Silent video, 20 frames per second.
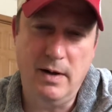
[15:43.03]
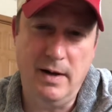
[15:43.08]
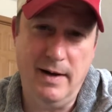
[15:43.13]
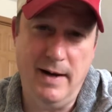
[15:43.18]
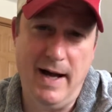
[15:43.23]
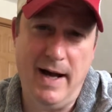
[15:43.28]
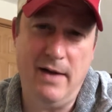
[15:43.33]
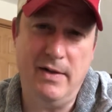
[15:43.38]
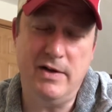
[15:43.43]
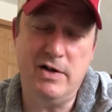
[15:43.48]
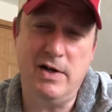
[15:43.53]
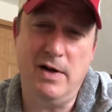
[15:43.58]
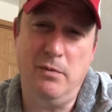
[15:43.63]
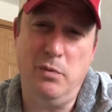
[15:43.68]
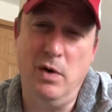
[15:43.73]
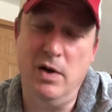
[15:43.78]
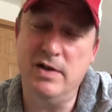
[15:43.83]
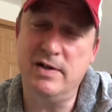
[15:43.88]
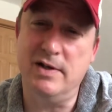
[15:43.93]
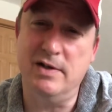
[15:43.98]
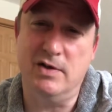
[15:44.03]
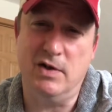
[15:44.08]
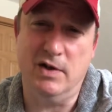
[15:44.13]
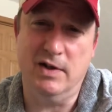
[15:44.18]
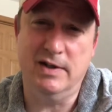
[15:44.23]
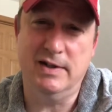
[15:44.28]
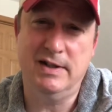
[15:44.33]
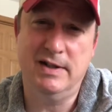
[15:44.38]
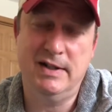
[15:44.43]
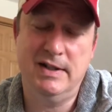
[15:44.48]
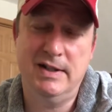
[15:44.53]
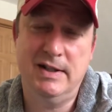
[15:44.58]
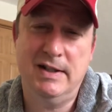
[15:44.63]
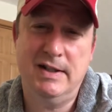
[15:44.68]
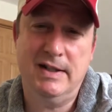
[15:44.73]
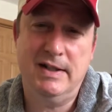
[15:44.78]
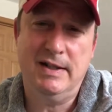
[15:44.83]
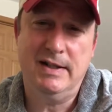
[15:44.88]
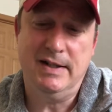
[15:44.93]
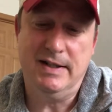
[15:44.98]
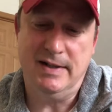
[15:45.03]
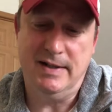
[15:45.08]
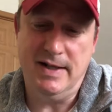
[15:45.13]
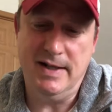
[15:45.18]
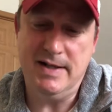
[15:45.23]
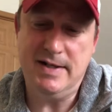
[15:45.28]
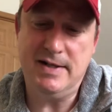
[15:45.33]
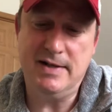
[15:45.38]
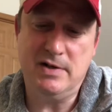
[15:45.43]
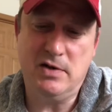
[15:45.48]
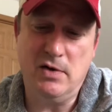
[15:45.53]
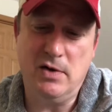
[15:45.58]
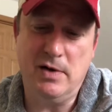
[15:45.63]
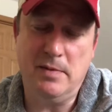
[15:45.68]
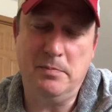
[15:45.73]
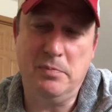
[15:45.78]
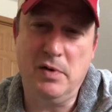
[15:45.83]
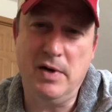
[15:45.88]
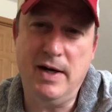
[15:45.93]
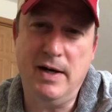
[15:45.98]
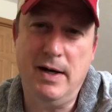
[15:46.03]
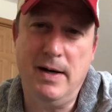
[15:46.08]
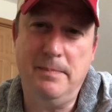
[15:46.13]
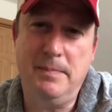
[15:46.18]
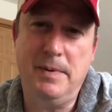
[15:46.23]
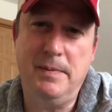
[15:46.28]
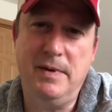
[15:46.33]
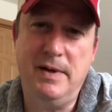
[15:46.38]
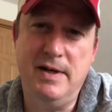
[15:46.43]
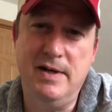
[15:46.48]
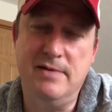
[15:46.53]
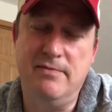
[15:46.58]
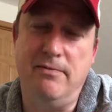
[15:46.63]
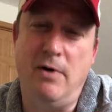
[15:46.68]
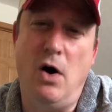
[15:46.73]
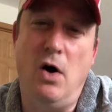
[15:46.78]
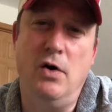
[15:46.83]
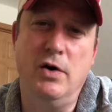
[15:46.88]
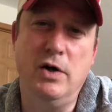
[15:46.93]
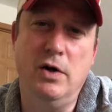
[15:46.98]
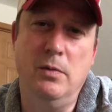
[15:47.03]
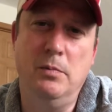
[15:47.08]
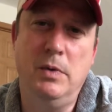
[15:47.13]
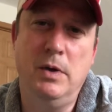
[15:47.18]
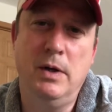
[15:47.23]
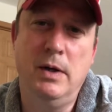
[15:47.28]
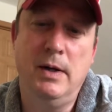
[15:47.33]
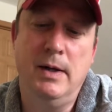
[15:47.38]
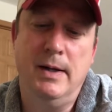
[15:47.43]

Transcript: now that Jeff Wilson's hurt, this is going to bring up his volume.